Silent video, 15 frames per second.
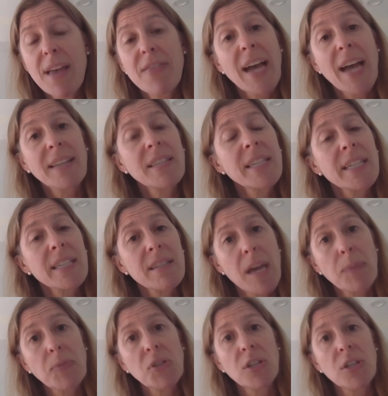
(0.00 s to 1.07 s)
that's an
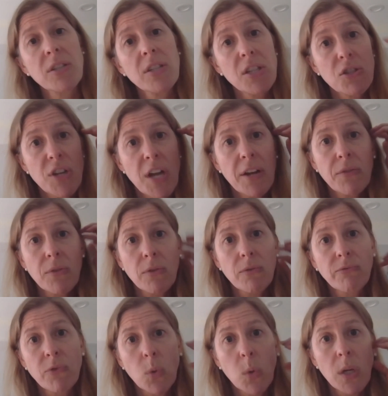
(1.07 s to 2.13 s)
exception to the general
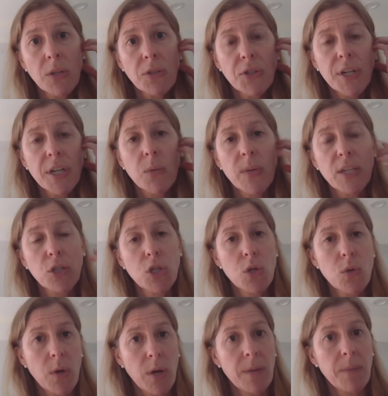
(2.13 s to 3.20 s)
rule during which
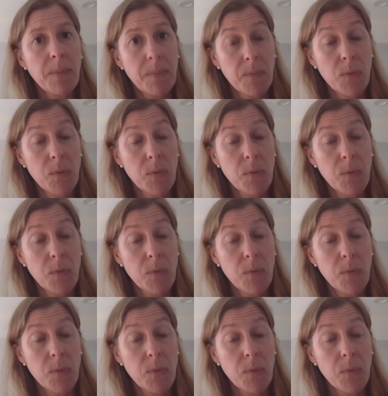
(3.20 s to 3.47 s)
you could